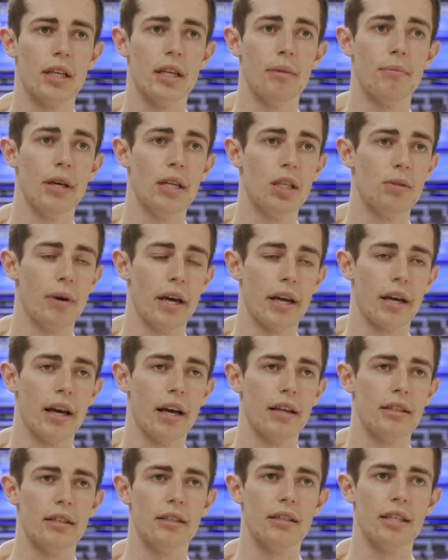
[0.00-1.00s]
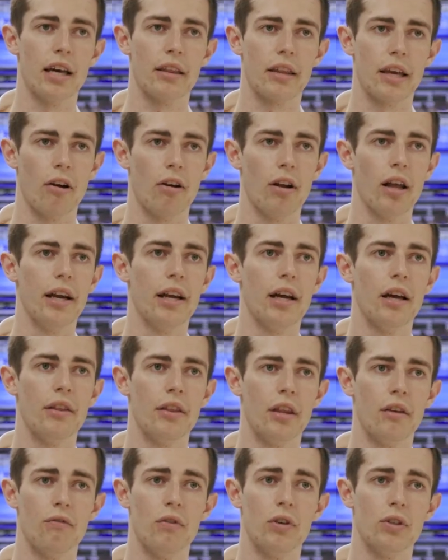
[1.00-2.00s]
a peach packhouse in South Carolina,
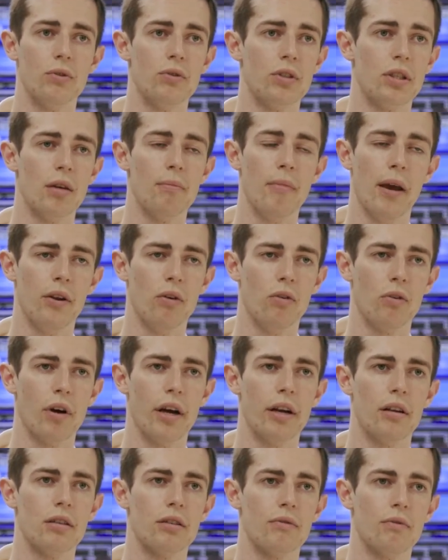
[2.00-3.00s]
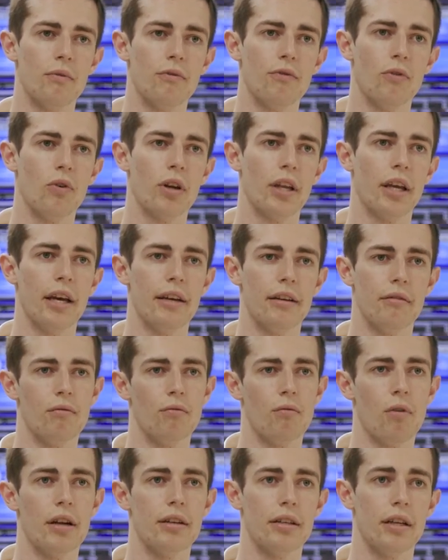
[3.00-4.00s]
they've reduced their manual graders from 48
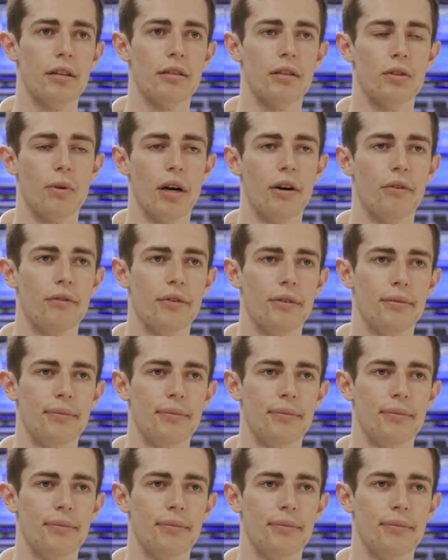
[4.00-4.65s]
right down to 12.